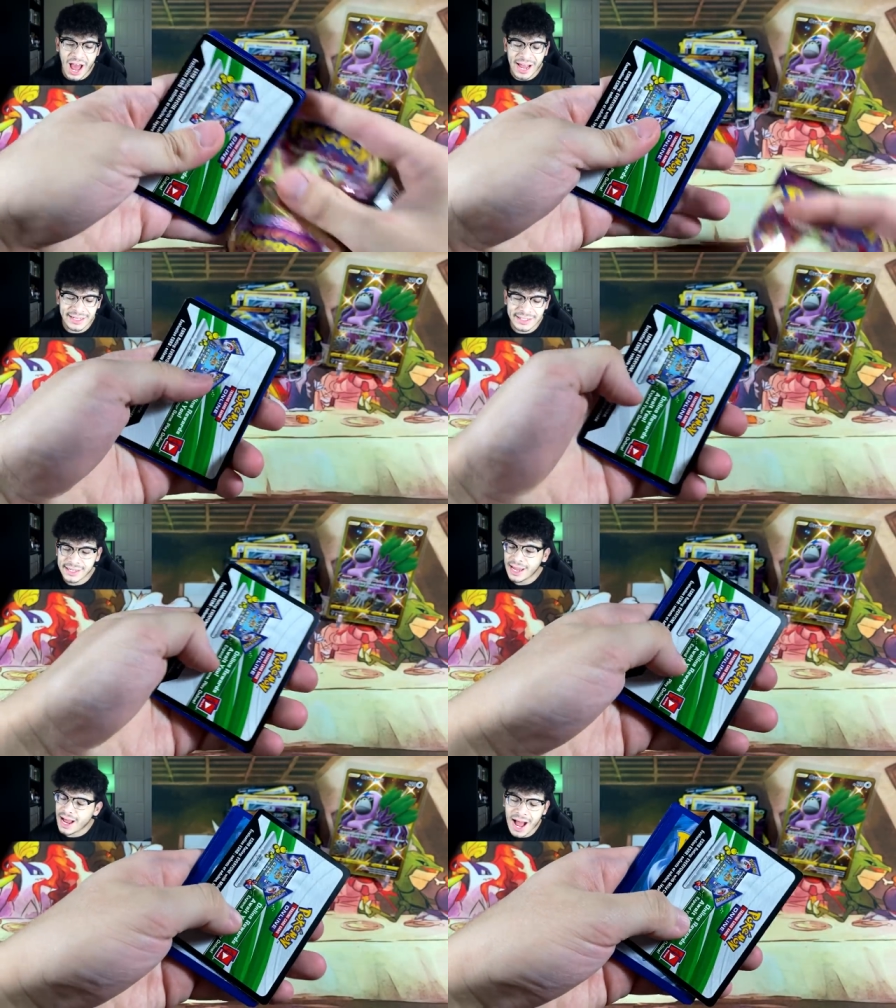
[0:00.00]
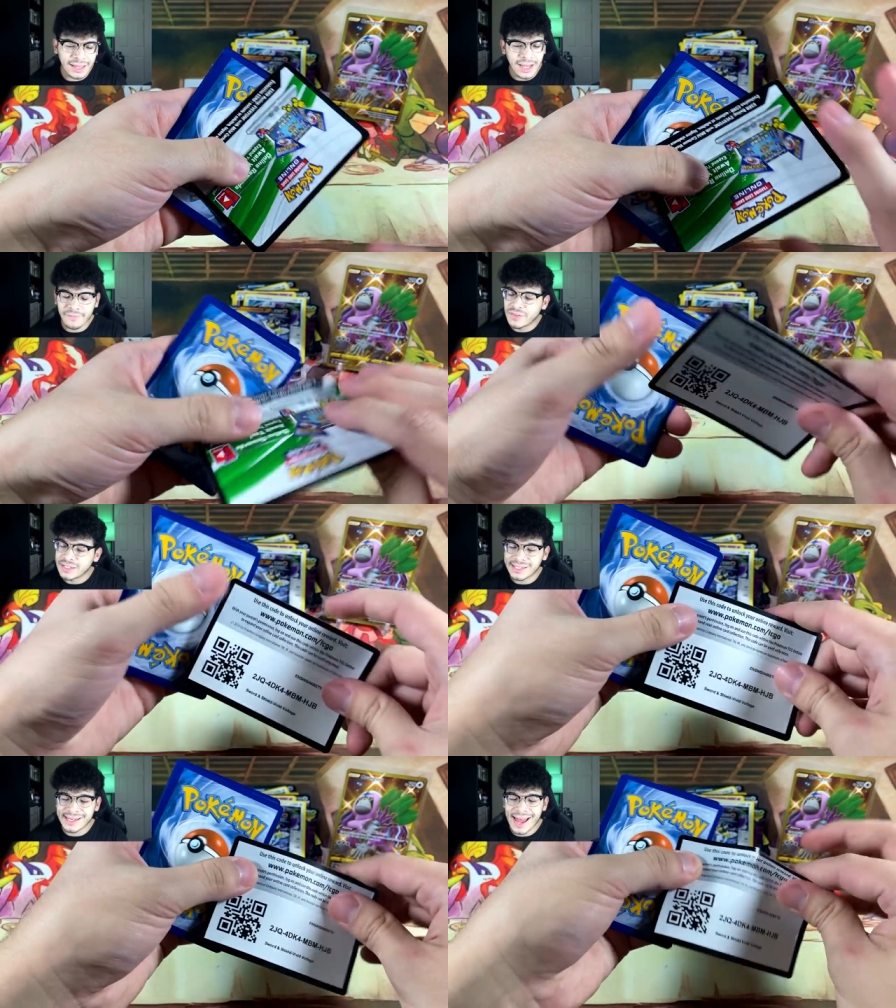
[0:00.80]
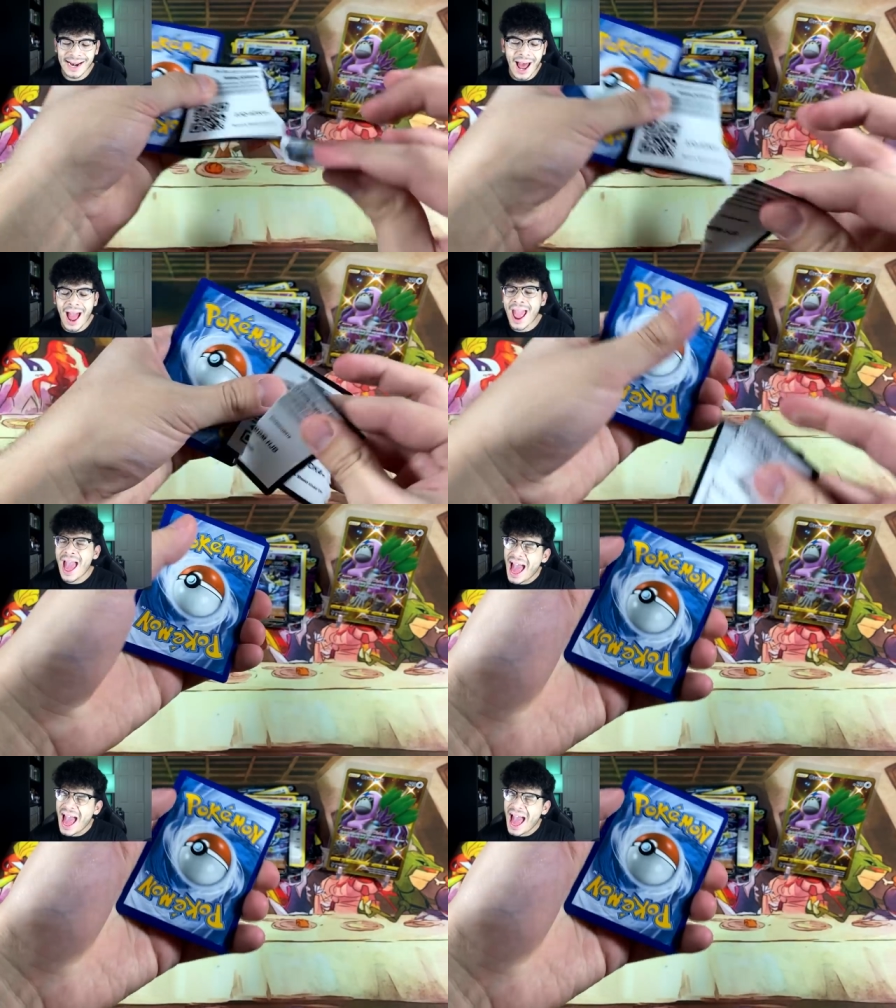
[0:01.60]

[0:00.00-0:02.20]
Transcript: guys. I love this set. I